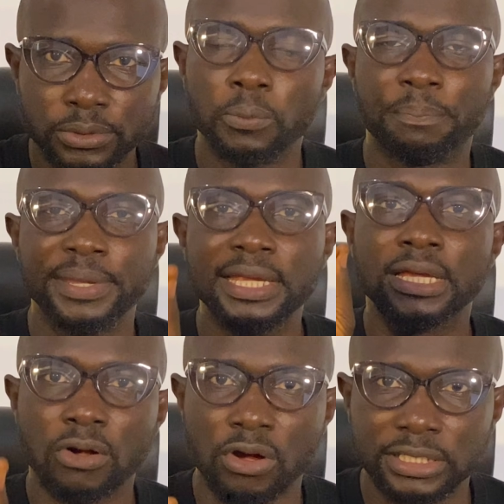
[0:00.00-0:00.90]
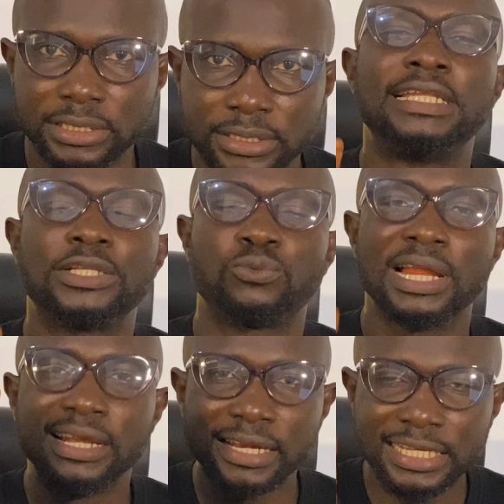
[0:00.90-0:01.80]
to pick coins that
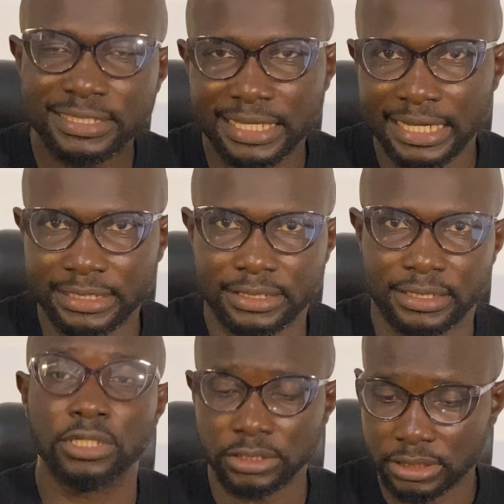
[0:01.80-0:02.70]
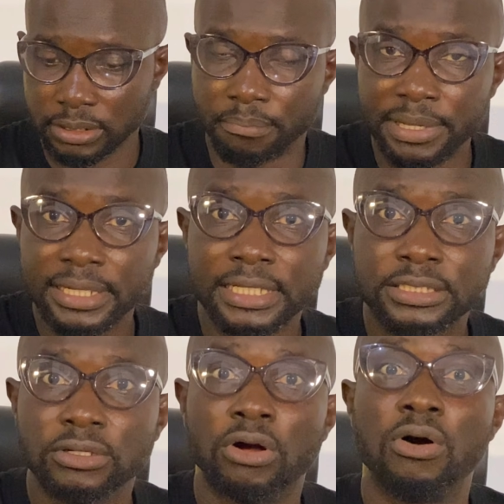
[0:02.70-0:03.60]
were listed just
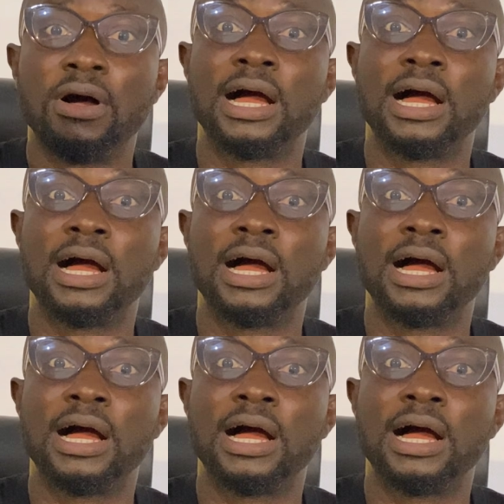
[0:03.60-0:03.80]
minutes or